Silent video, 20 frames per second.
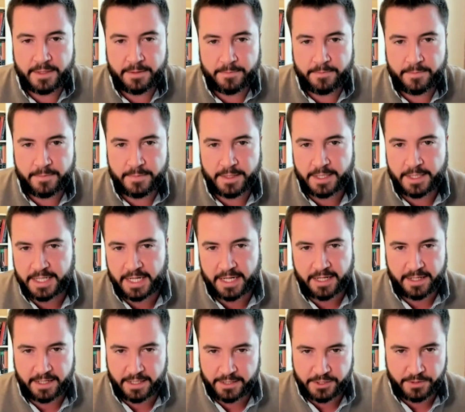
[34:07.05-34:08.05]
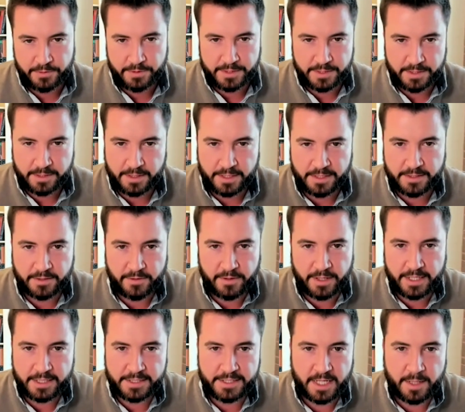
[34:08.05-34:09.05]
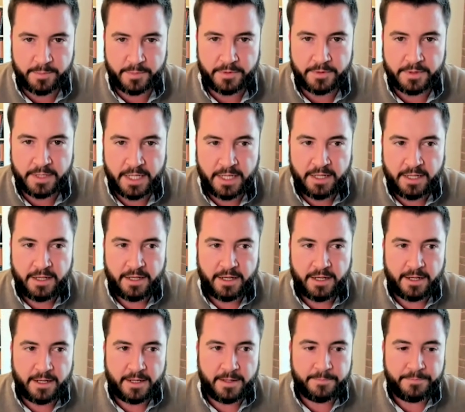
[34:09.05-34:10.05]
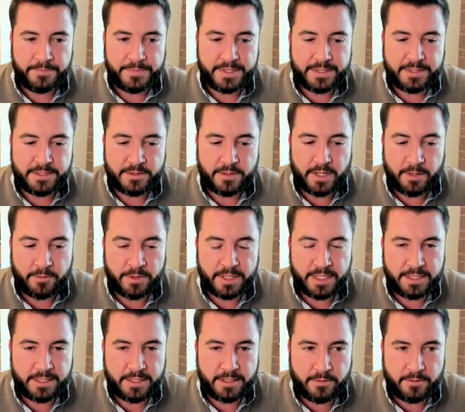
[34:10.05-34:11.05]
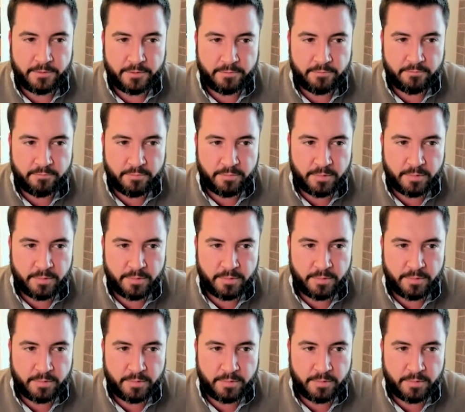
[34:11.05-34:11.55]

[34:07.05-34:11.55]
the the data issue is is a great example. Um, so I really don't.